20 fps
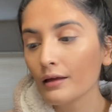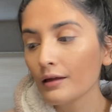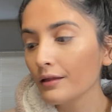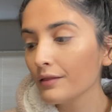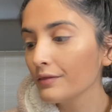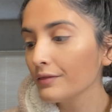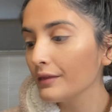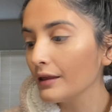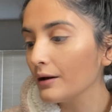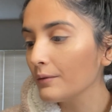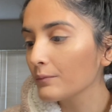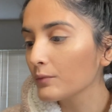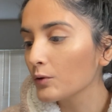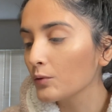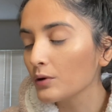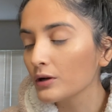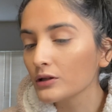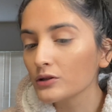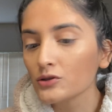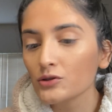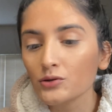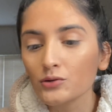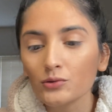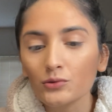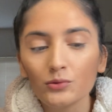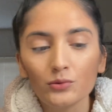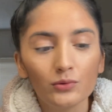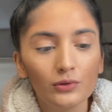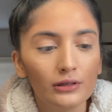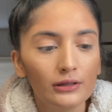Now I'm going
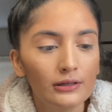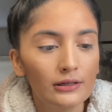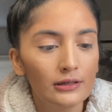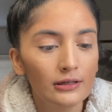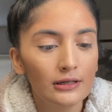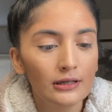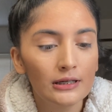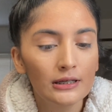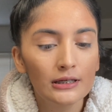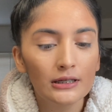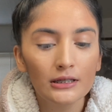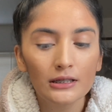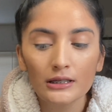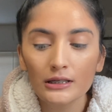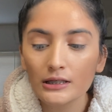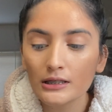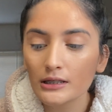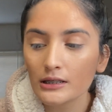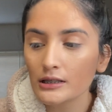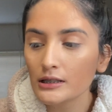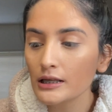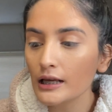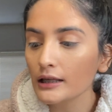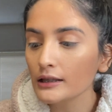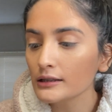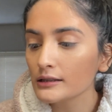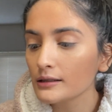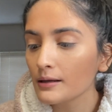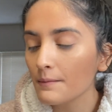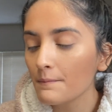to
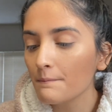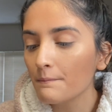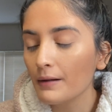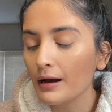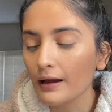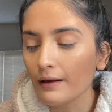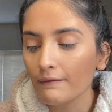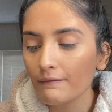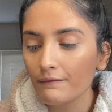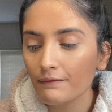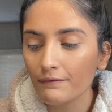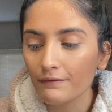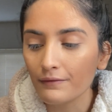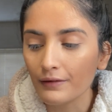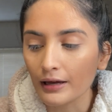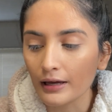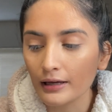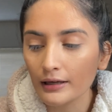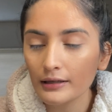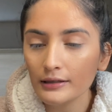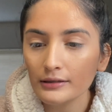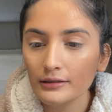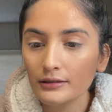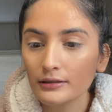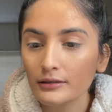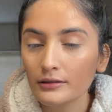set my face.